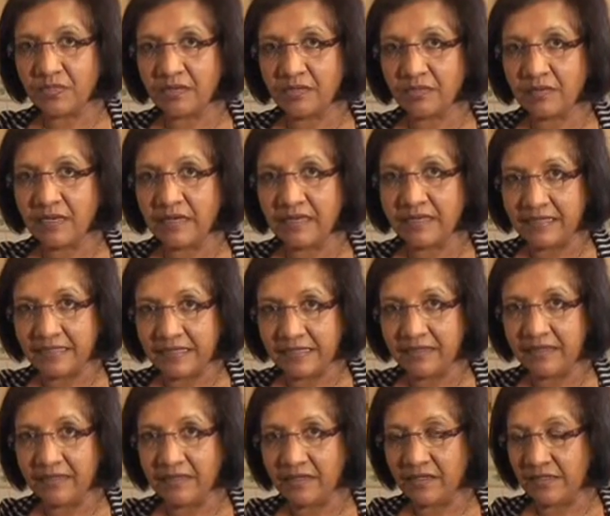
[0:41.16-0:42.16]
the rye
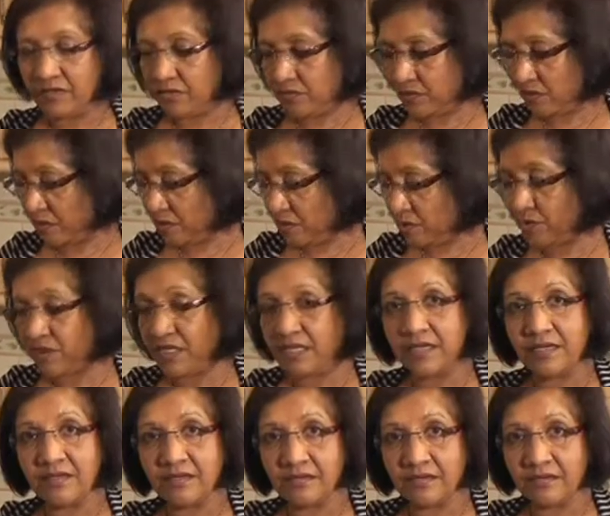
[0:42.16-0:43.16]
in, and you should
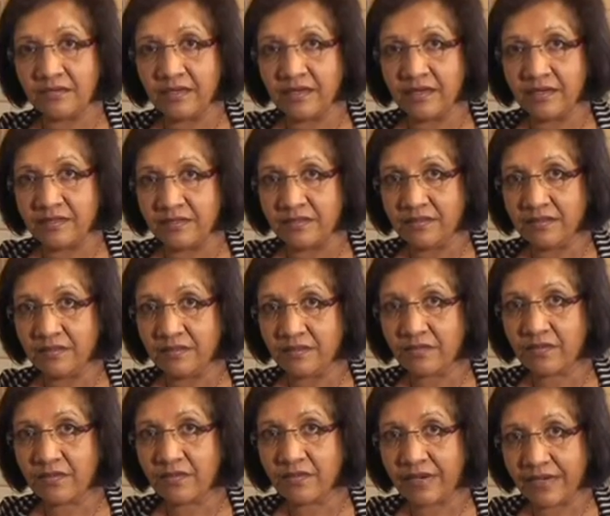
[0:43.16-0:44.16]
hear the rye
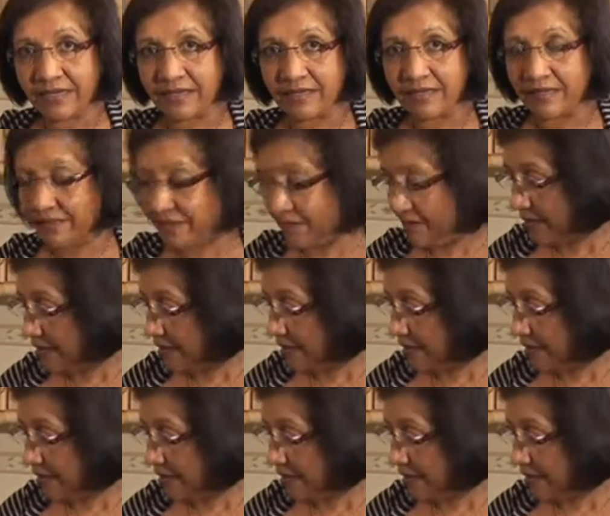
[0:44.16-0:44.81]
crackling.